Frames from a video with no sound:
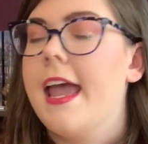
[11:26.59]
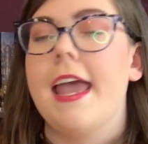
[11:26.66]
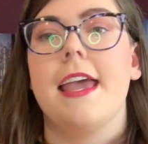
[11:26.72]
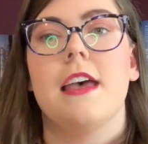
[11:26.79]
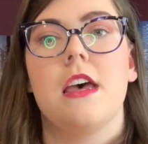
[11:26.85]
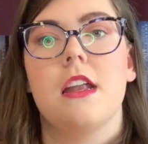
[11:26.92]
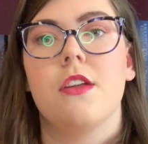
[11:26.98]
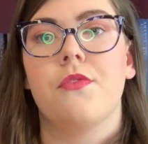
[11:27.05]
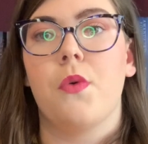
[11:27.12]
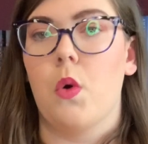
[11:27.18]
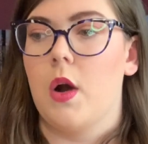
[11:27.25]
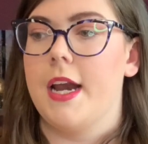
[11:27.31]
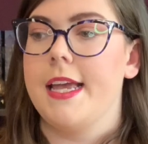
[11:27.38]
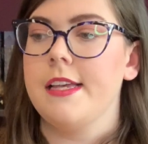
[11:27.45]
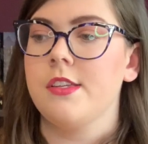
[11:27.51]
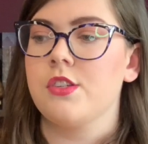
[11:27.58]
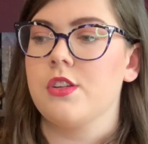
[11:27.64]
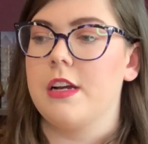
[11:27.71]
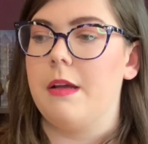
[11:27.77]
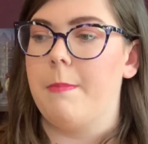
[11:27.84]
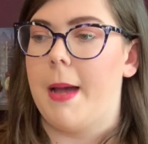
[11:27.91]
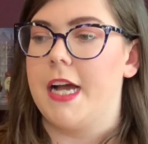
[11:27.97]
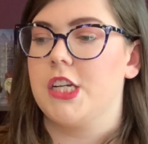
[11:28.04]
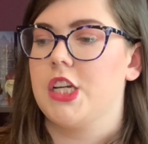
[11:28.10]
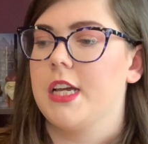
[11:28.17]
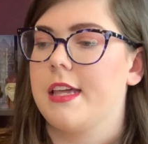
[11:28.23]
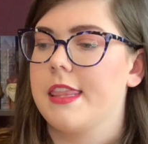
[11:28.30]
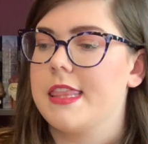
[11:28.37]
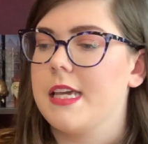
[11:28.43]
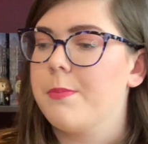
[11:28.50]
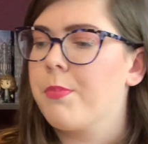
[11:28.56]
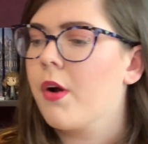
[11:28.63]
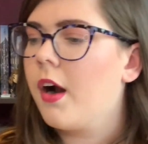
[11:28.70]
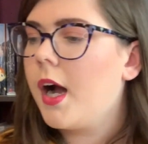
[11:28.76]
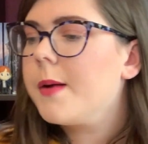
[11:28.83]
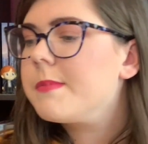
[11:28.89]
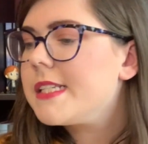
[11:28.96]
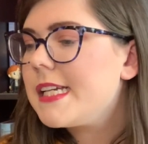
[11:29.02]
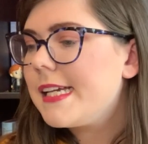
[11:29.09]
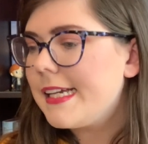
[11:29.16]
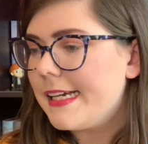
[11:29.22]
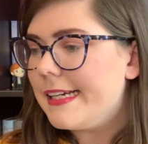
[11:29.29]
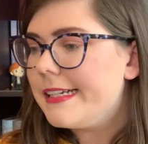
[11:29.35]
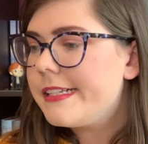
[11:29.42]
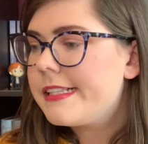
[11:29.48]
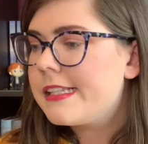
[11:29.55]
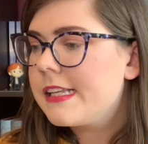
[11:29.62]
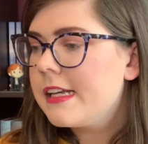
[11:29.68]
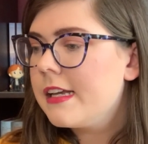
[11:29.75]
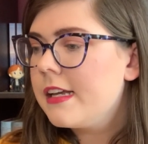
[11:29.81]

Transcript: And for History of Magic, the prompt is